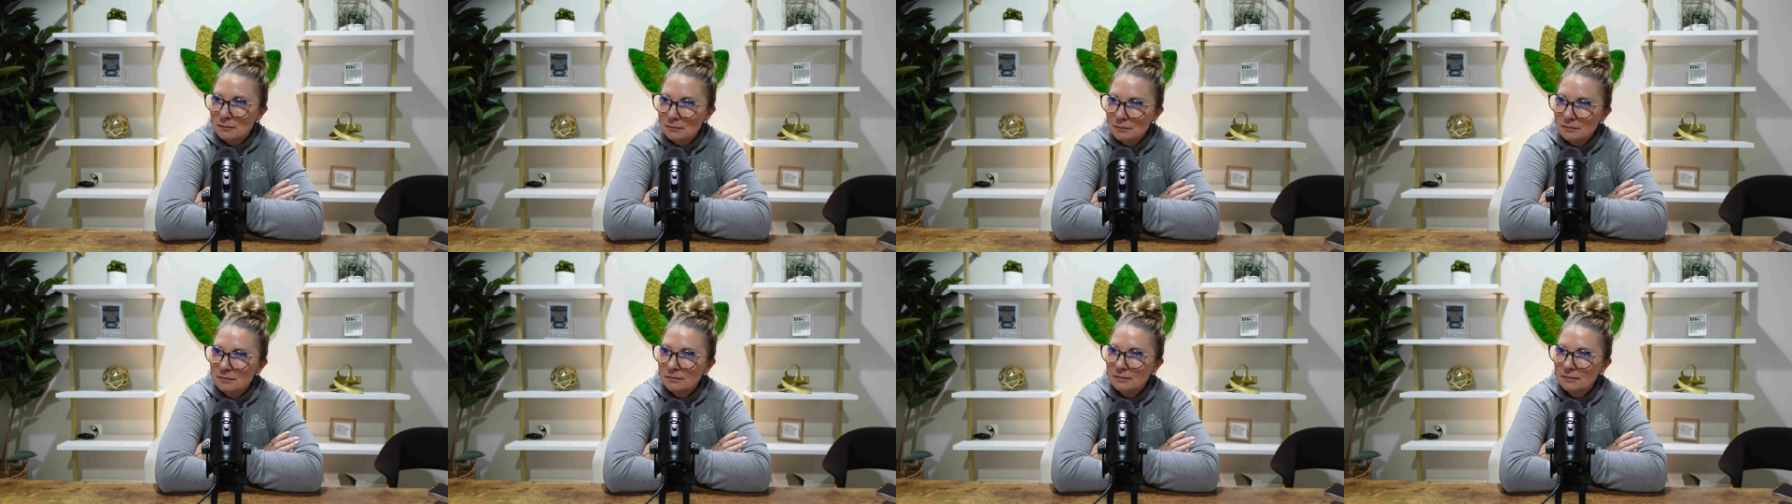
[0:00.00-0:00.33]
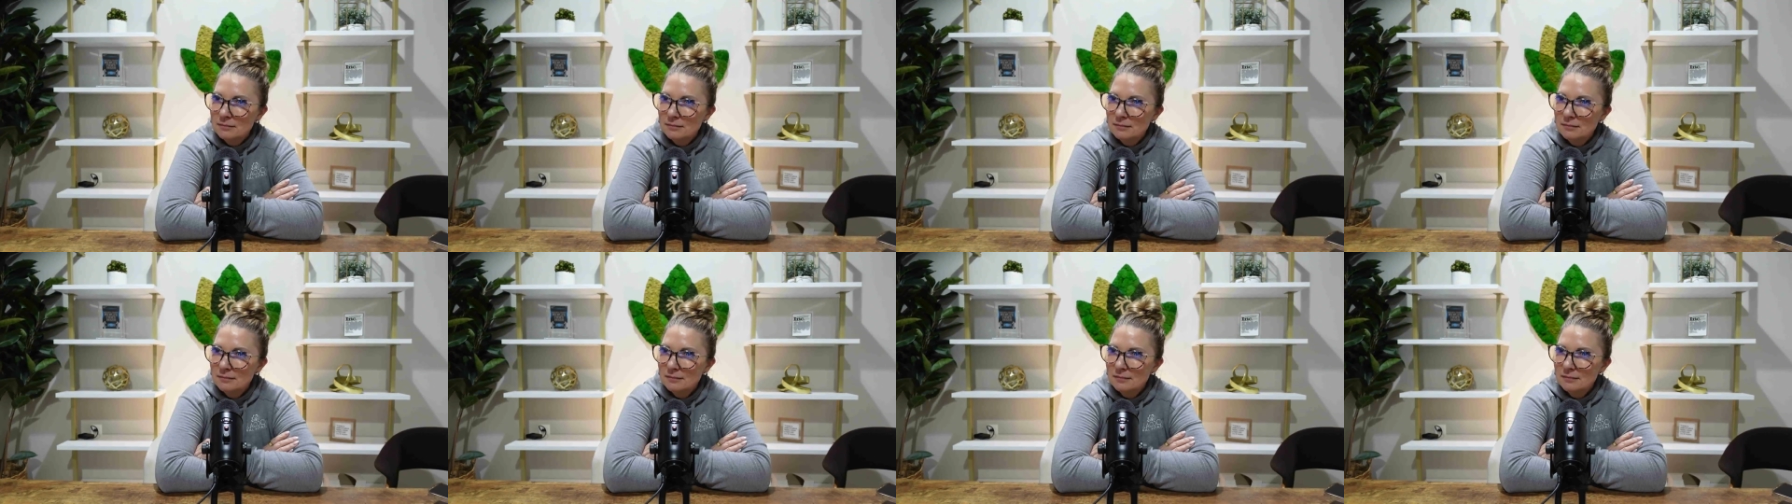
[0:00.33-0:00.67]
Oh, it's
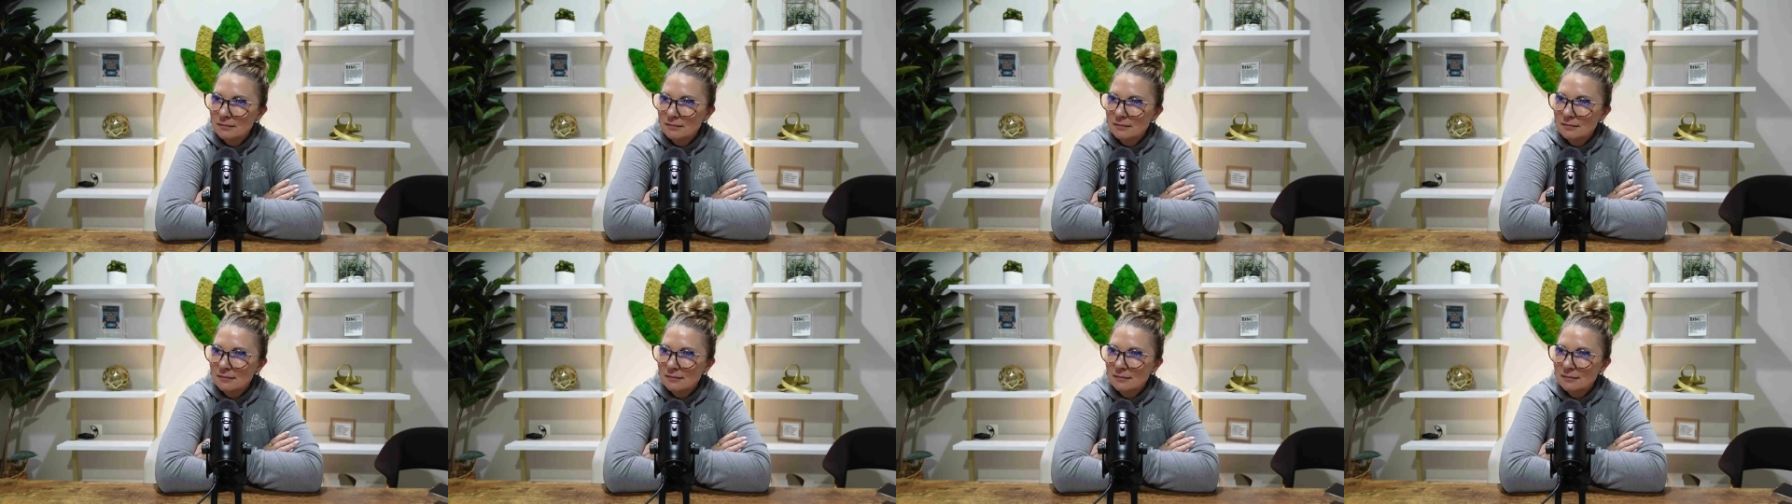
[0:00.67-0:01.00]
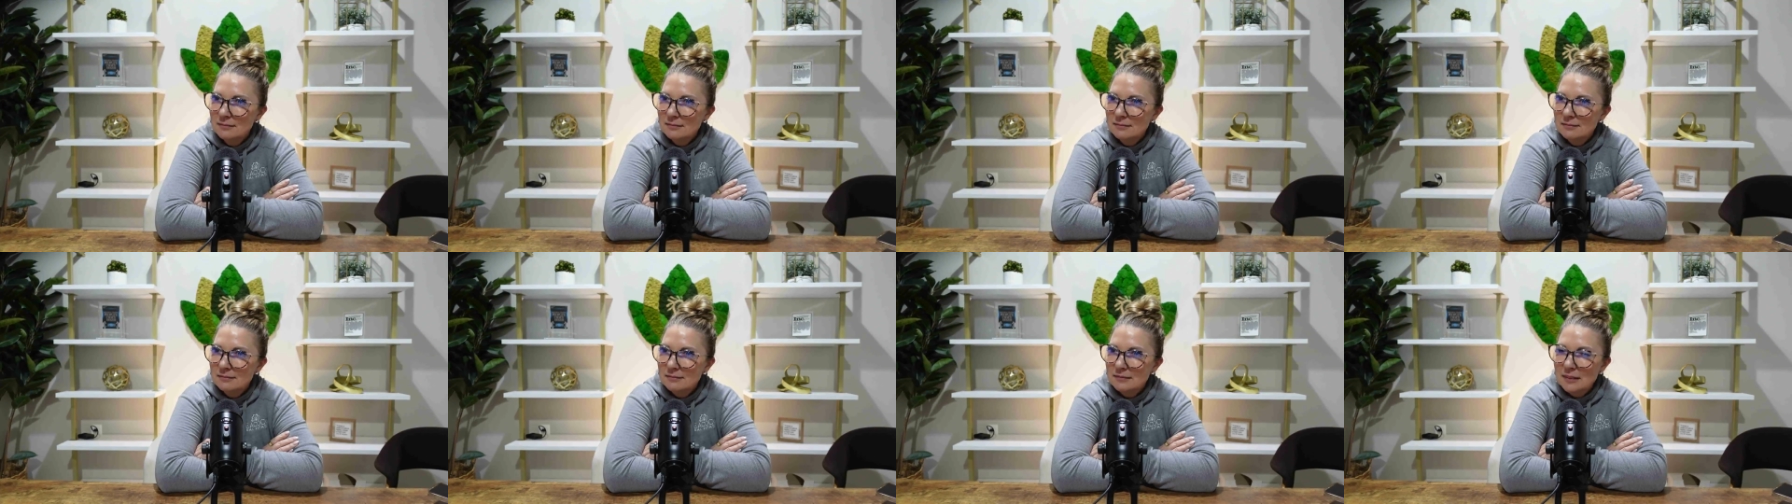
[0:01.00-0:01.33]
huge. Yeah.
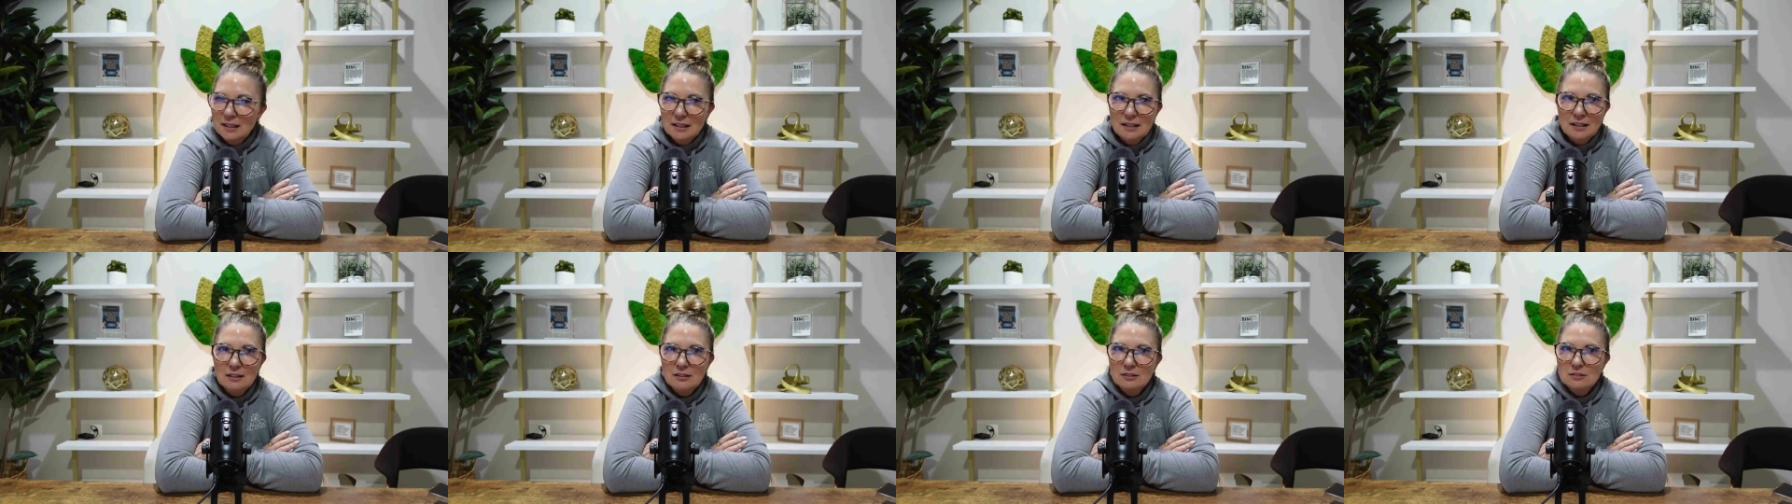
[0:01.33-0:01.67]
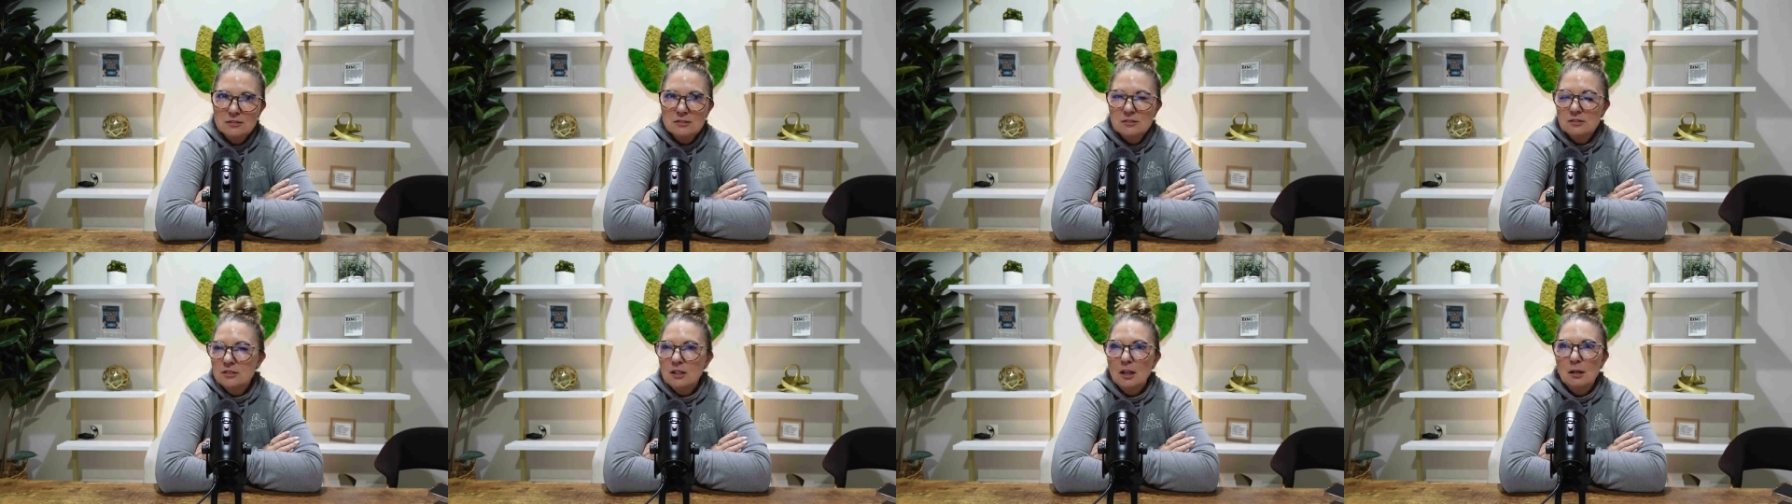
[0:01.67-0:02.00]
yeah. Like
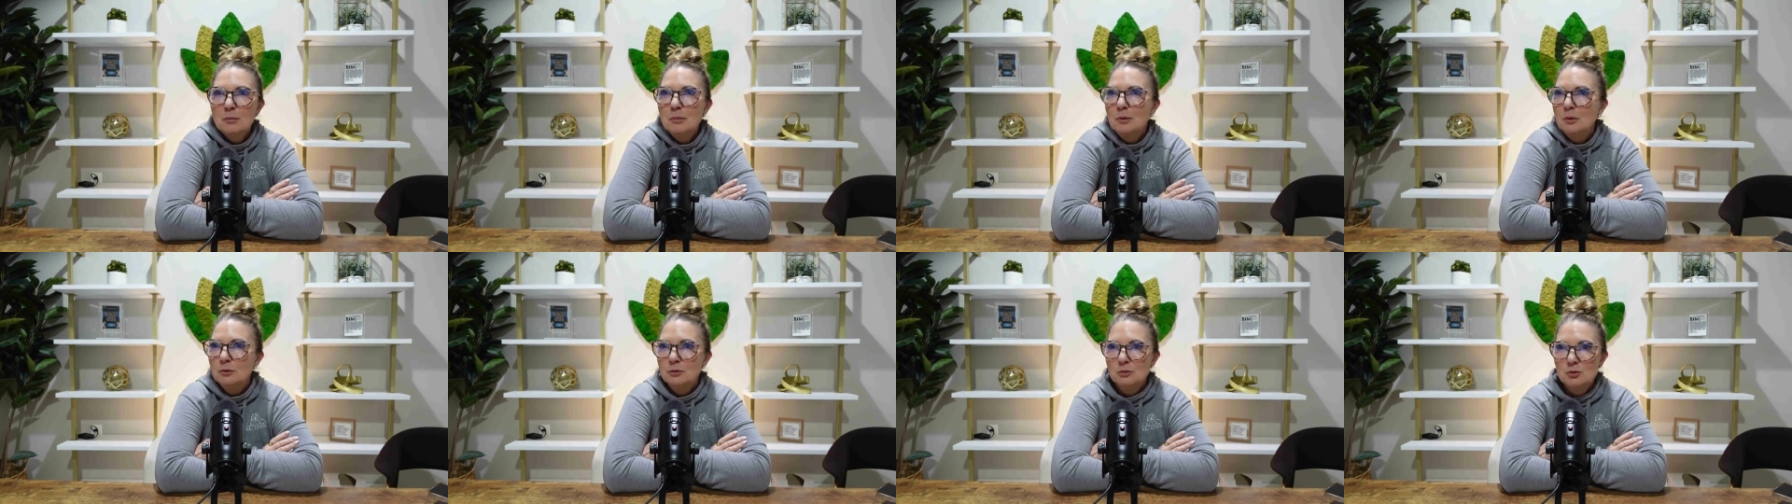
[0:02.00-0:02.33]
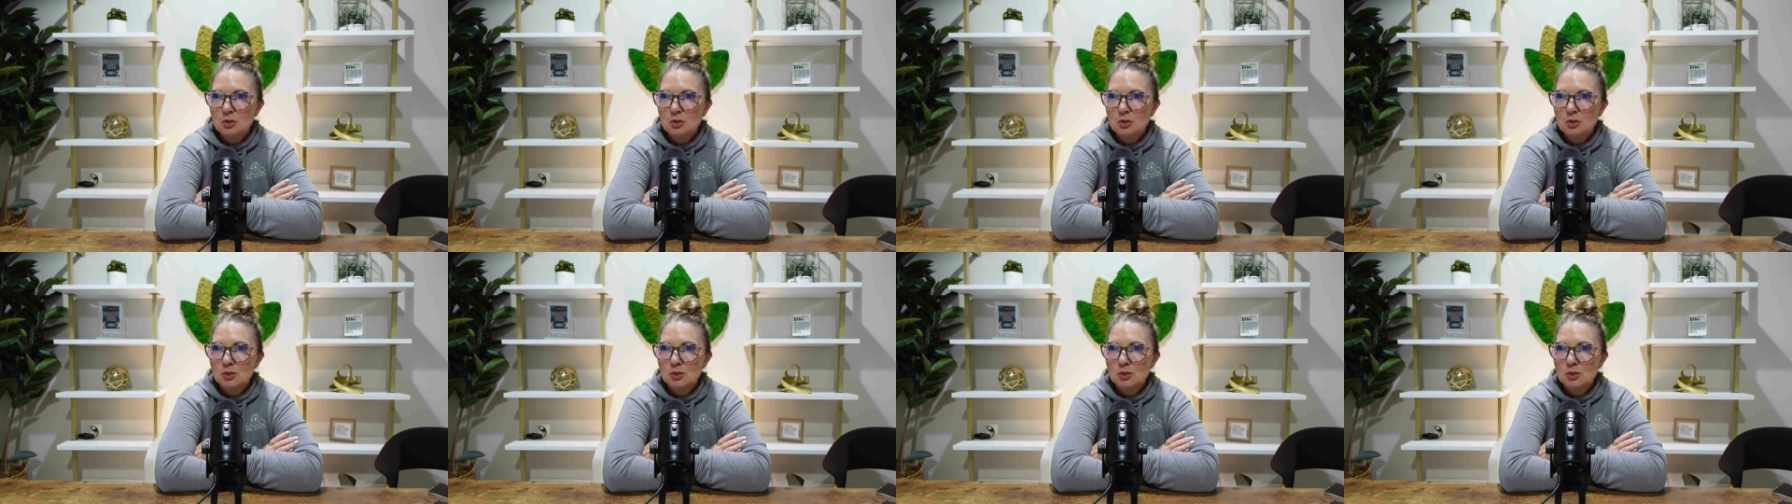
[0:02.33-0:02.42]
it doubled